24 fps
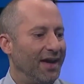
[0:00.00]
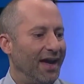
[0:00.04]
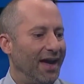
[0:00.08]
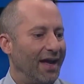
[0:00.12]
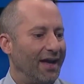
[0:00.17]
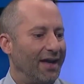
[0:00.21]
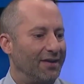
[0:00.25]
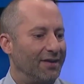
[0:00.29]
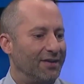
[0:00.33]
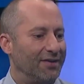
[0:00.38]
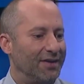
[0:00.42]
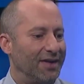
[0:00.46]

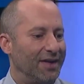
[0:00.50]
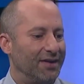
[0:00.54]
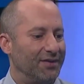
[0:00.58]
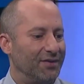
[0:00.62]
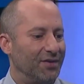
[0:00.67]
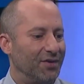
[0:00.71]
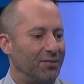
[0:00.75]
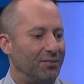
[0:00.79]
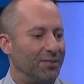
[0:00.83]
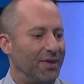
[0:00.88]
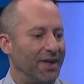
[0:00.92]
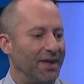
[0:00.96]
And it
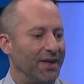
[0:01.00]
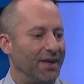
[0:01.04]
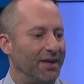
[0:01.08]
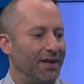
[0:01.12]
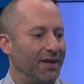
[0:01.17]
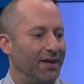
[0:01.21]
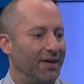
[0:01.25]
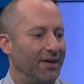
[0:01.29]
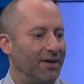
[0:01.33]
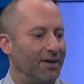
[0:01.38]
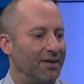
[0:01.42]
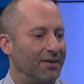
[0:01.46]
took me
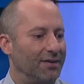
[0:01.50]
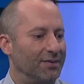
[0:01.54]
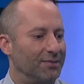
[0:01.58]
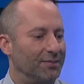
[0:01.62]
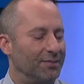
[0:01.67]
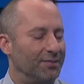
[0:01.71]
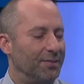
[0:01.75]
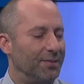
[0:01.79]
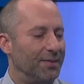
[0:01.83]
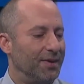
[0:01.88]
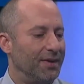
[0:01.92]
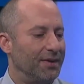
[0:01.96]
uh,
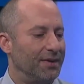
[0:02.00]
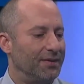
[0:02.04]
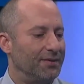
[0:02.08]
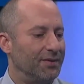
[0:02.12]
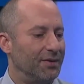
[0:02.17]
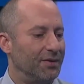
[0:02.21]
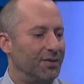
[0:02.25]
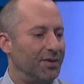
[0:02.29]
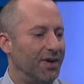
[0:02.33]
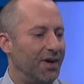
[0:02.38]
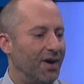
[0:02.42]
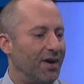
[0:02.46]

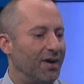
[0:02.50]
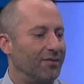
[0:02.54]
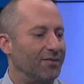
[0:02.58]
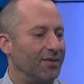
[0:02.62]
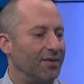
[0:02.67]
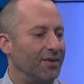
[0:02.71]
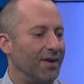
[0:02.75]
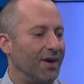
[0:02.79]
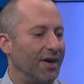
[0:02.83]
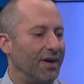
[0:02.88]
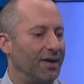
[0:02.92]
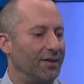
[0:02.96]
to
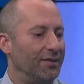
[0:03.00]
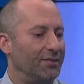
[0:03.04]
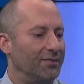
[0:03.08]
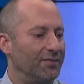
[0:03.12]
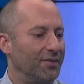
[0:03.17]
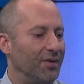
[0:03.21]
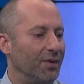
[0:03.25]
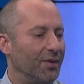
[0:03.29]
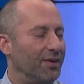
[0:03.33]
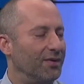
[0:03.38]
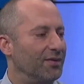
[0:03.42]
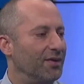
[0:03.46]
recover. I
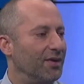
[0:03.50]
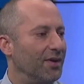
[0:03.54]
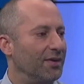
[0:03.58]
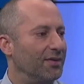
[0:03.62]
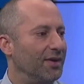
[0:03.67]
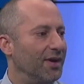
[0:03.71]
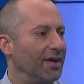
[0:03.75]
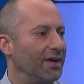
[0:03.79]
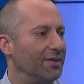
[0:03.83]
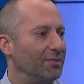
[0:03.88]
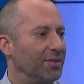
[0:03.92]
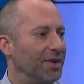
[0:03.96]
focused on
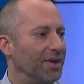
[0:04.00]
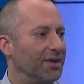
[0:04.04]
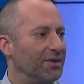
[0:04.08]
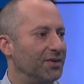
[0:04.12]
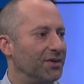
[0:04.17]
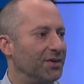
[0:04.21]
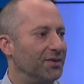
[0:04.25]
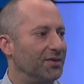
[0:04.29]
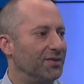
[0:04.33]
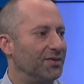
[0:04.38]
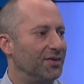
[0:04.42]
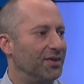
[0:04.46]
taking
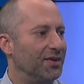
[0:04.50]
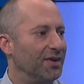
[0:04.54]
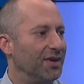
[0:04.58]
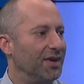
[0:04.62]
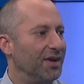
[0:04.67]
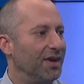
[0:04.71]
pictures.